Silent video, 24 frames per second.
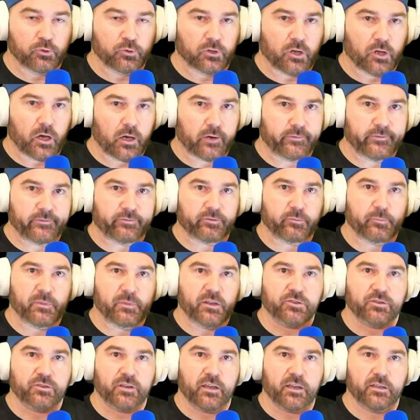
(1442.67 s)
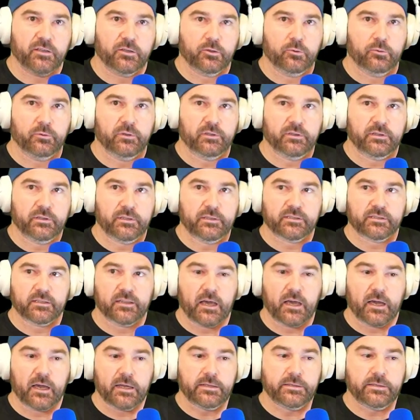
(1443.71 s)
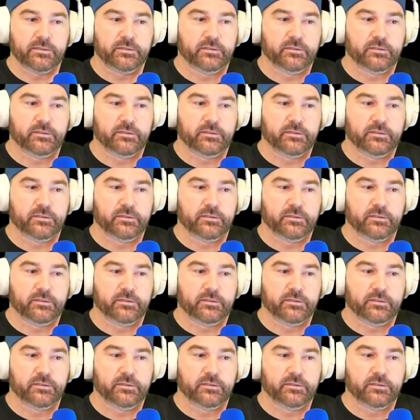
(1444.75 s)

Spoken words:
of information at you in these slides.